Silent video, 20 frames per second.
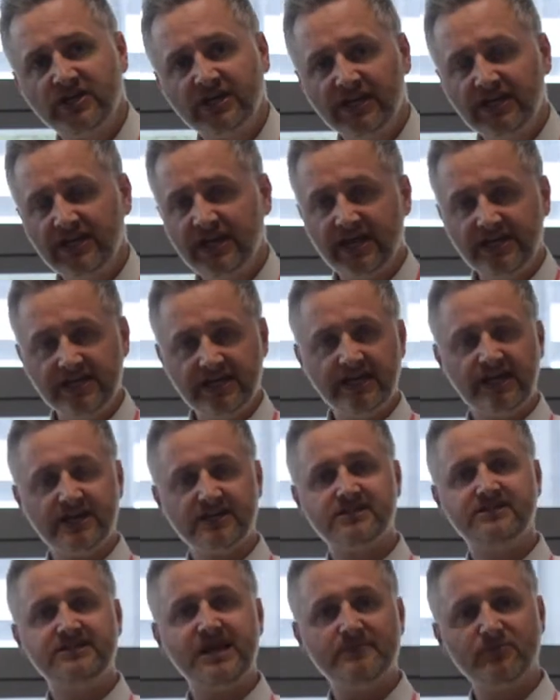you can get. You can get a
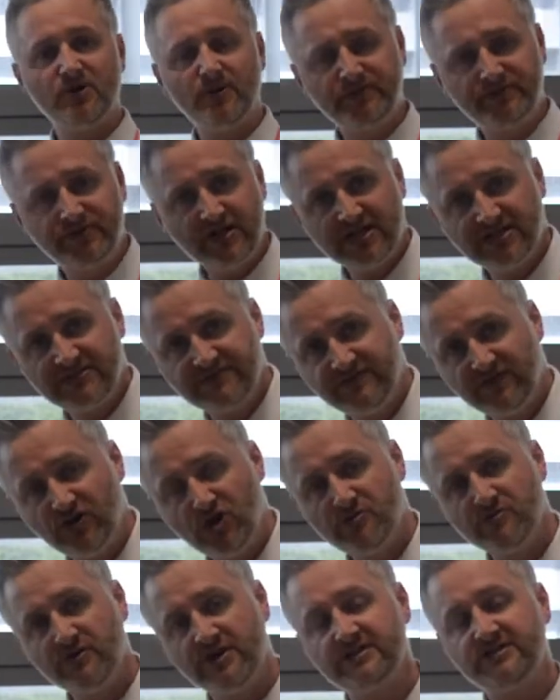step up
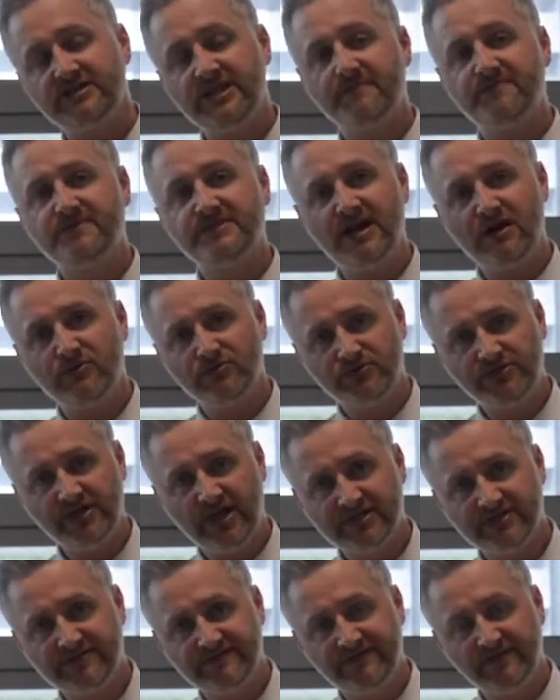transformer and a step down
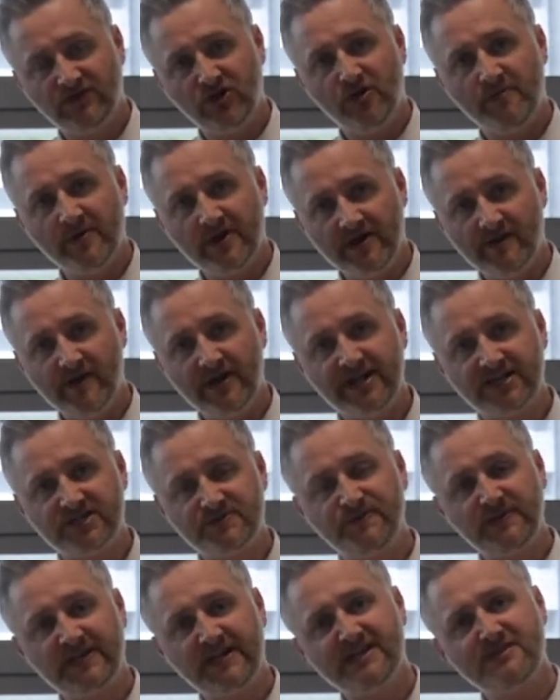transformer. Now I'll
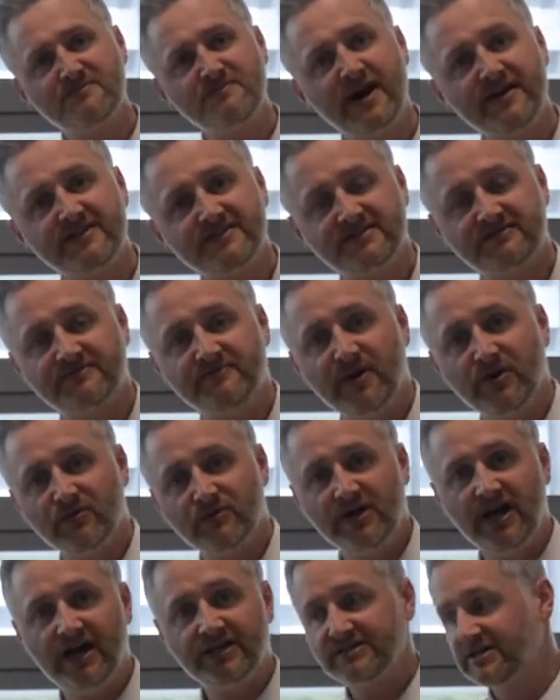explain the maths about
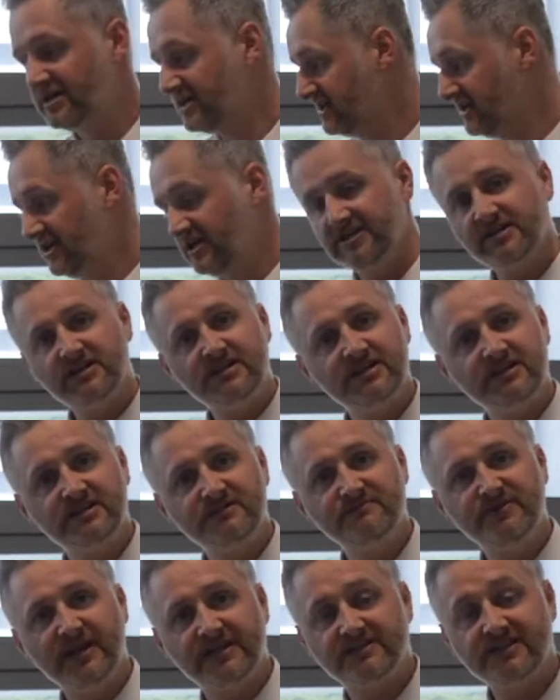that in a
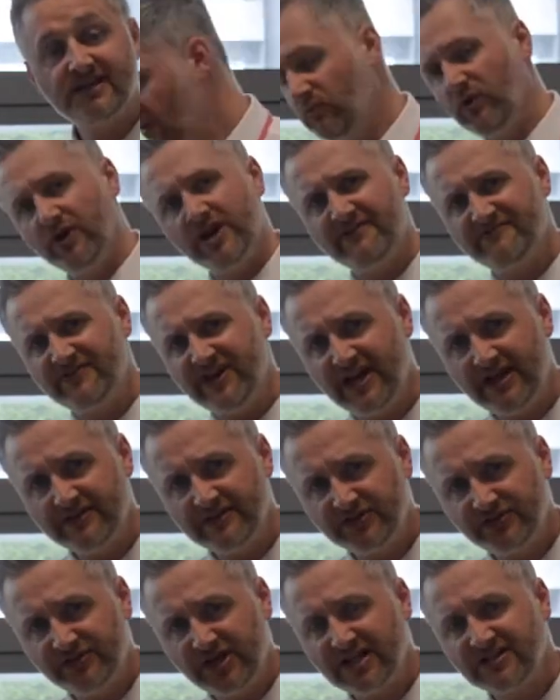little bit. Whatever
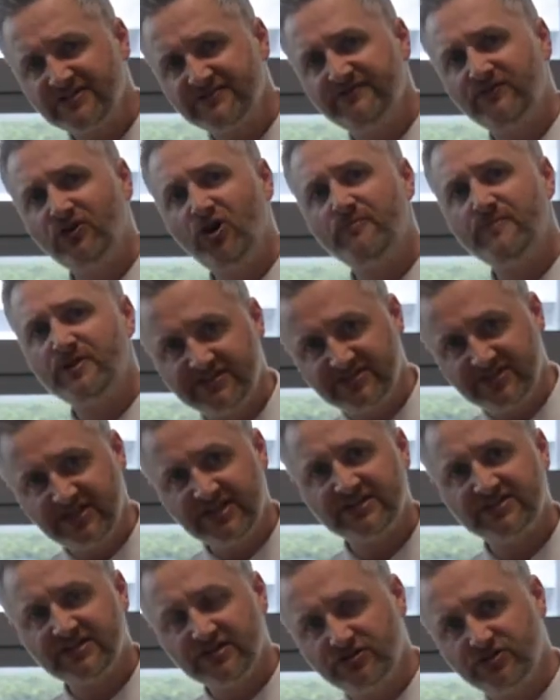the transformer
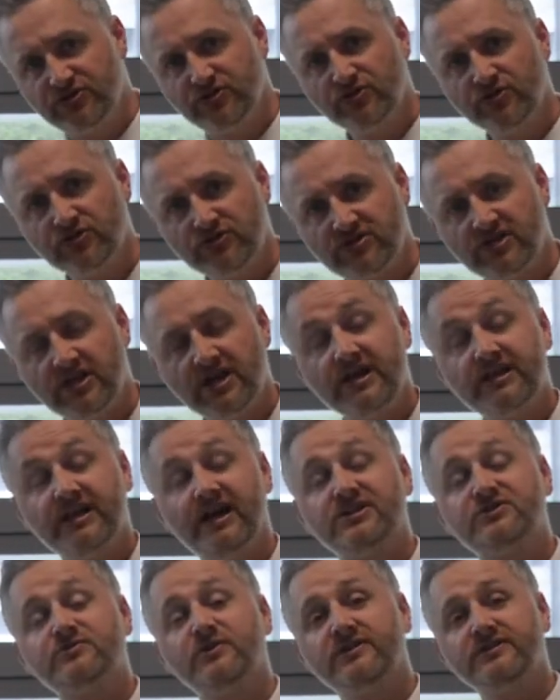says it does,
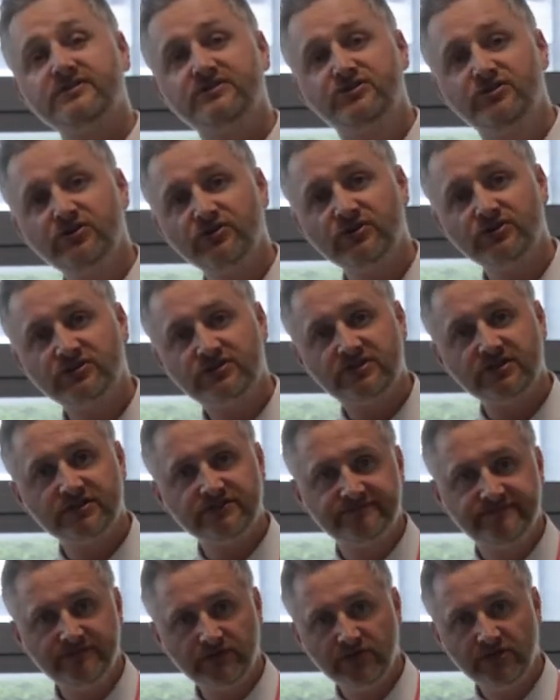that's what it does to the
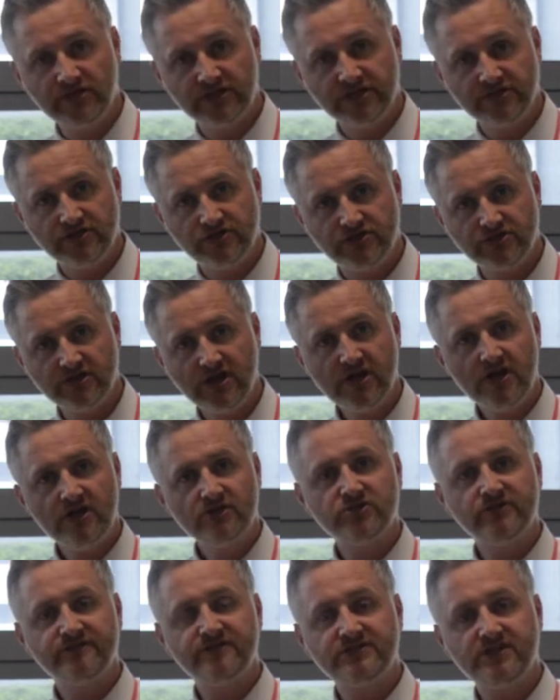voltage.
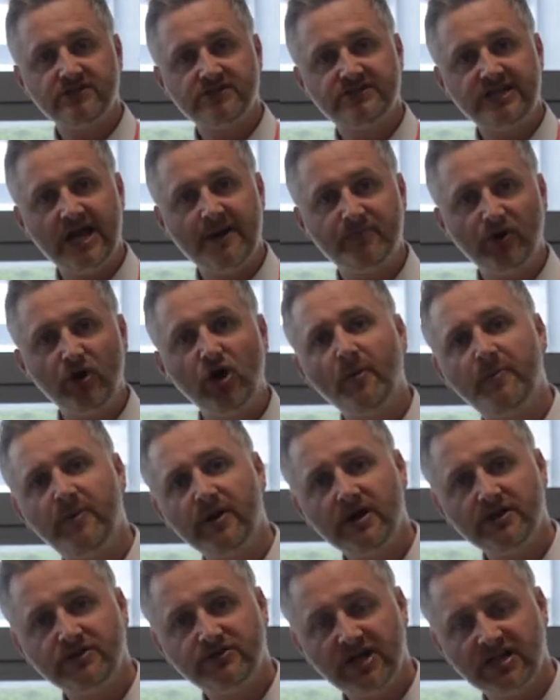So if it's a step up
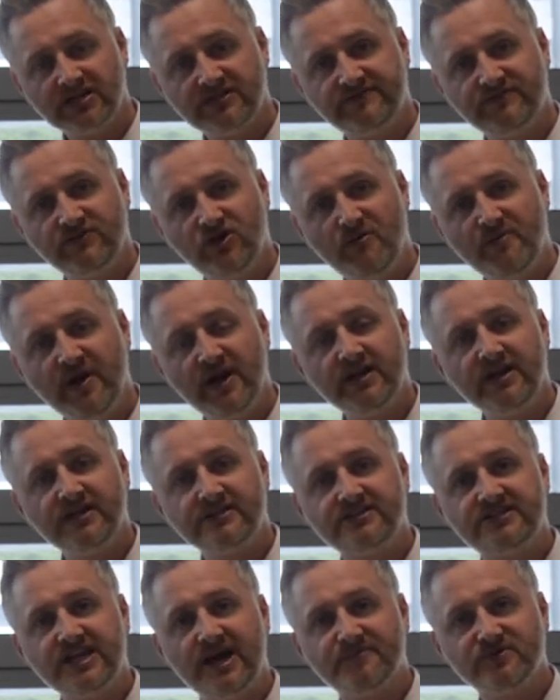transformer, it
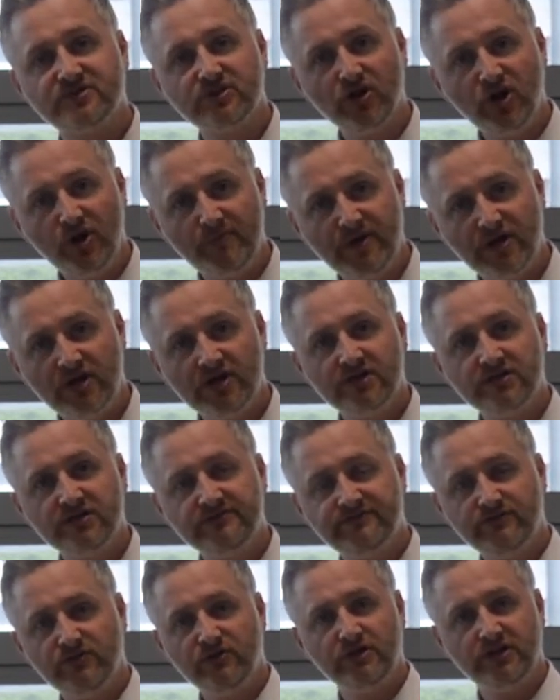steps up the
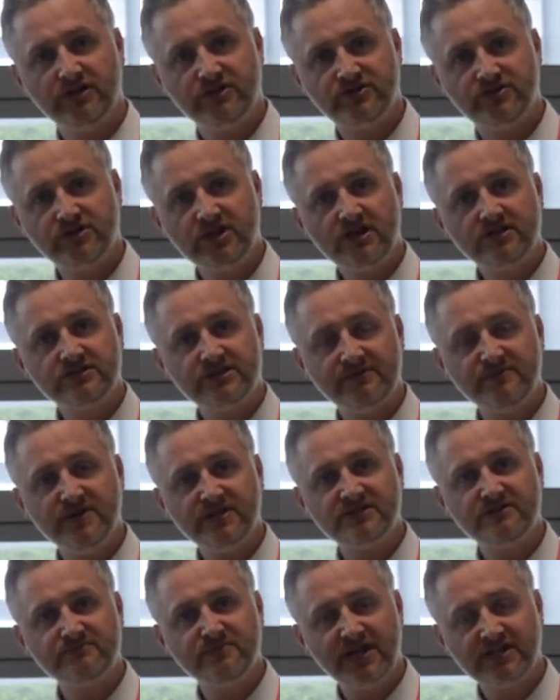voltage. So that
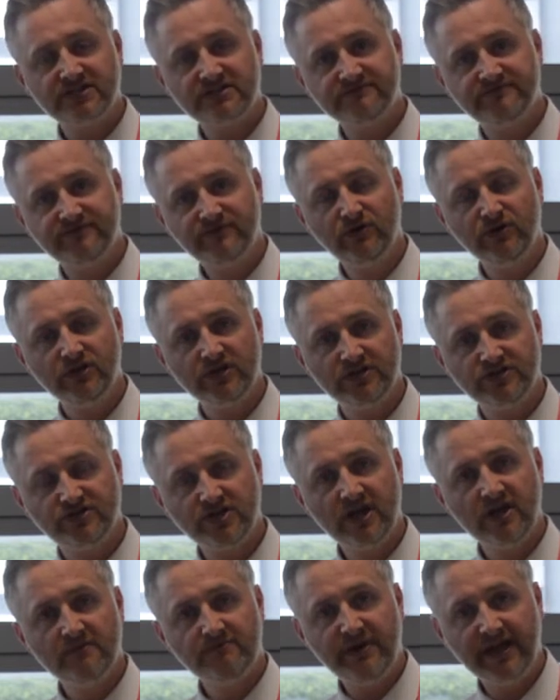means it makes the voltage
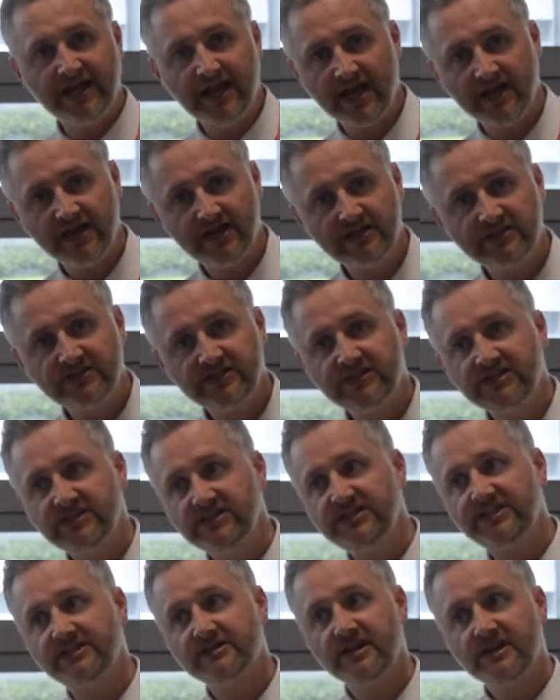bigger.
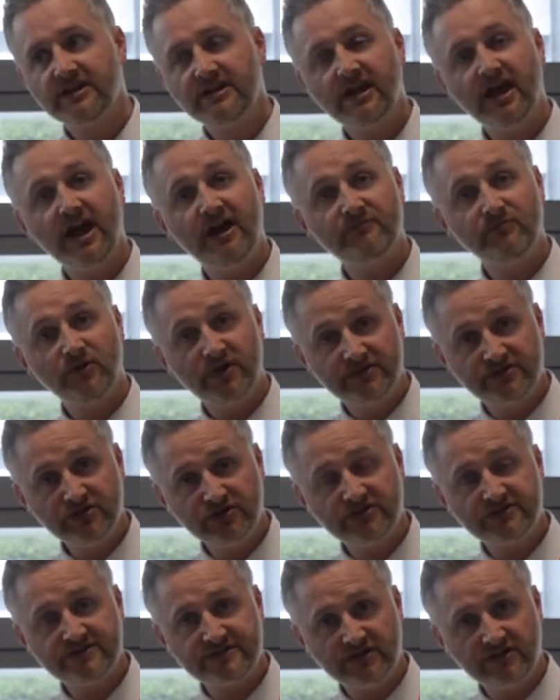And what it
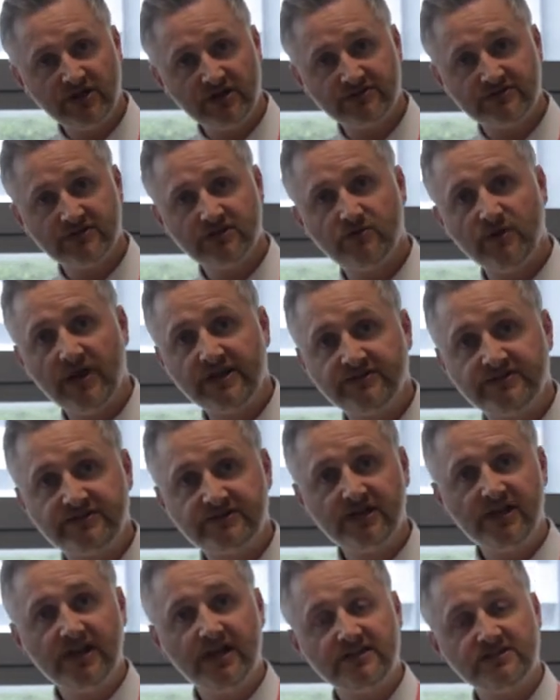does as a
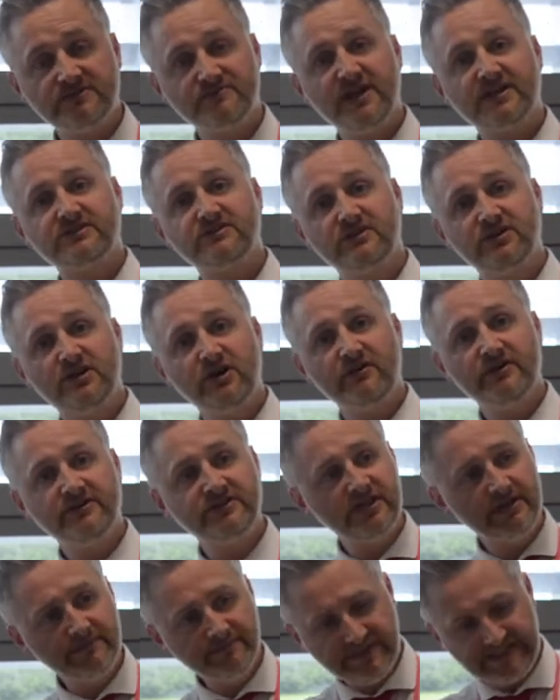consequence is it makes the
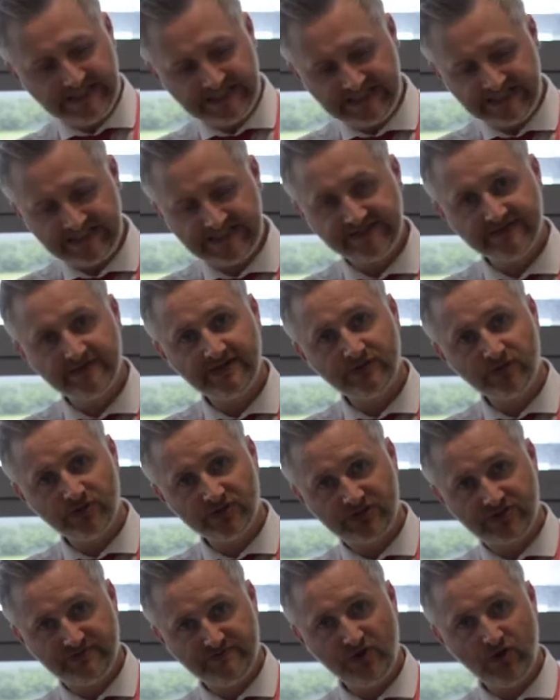current go
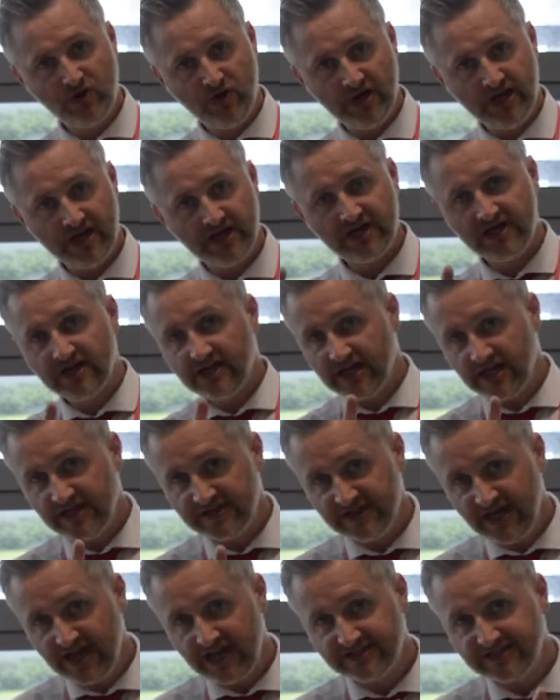smaller.
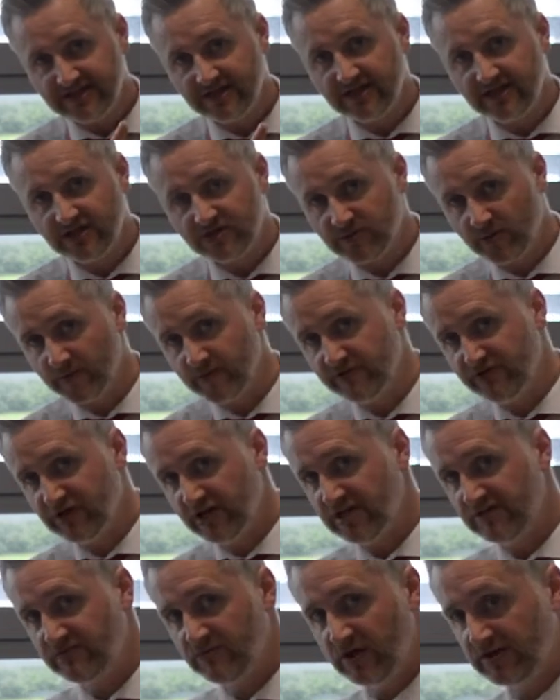And that is what we
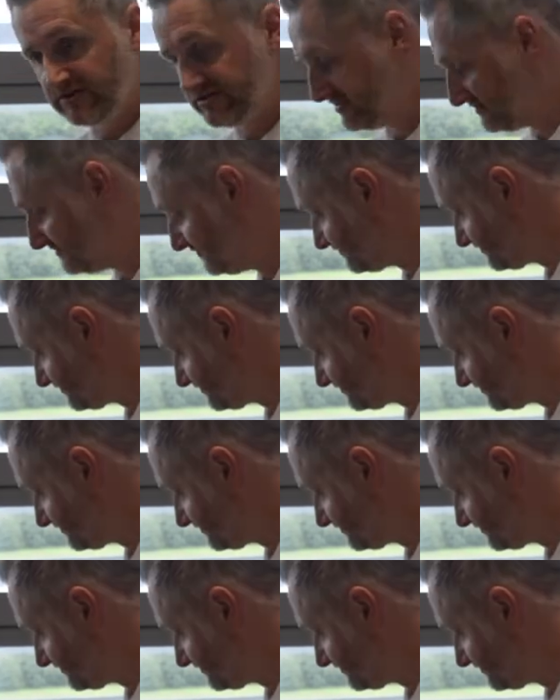really want.